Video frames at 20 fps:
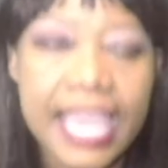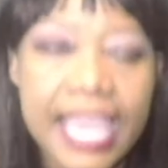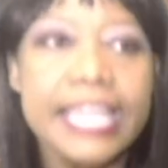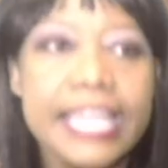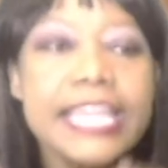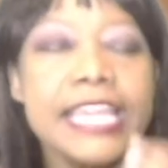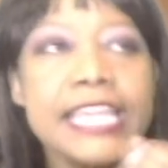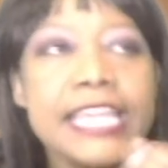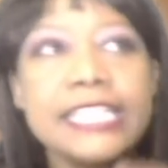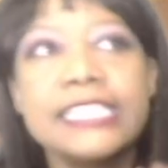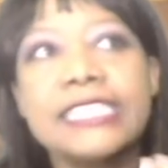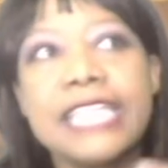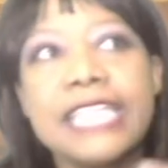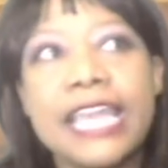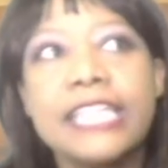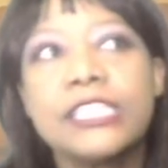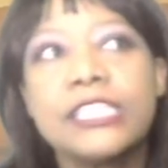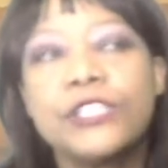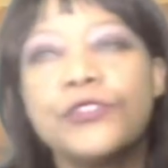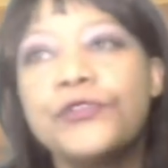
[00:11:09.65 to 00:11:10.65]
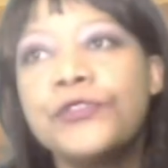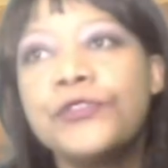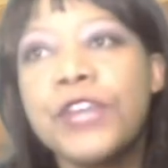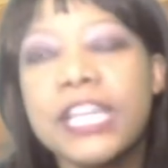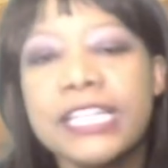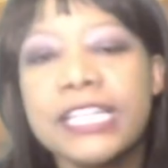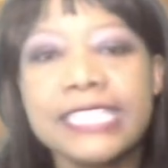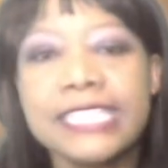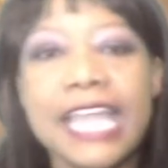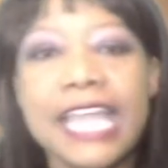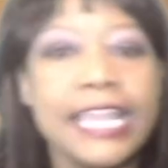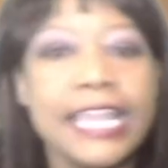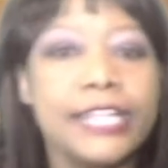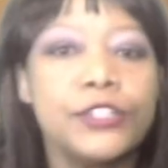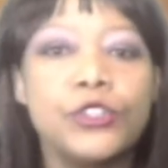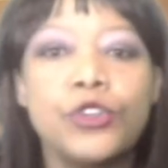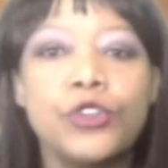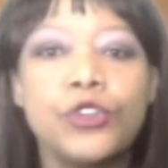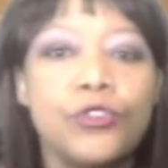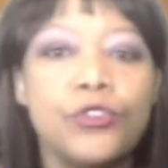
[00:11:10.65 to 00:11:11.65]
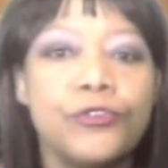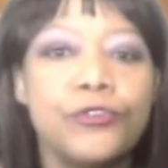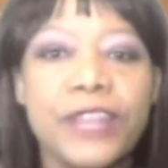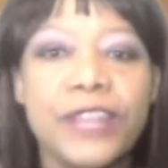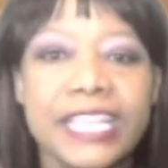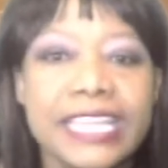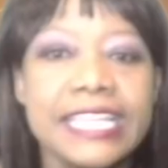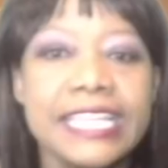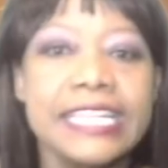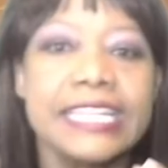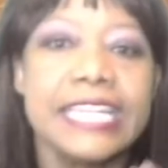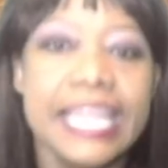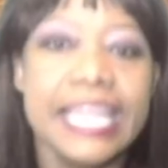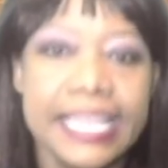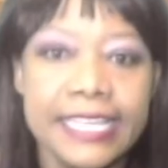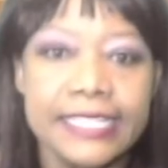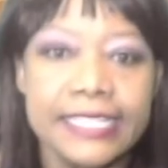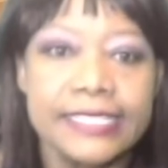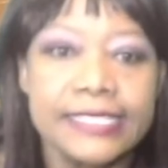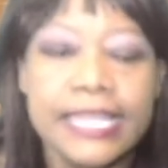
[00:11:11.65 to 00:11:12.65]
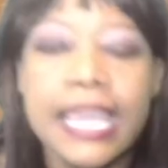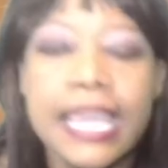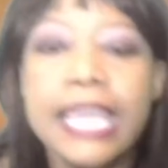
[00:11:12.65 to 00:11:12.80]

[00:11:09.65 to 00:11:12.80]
He says, first, I had no fucking legs.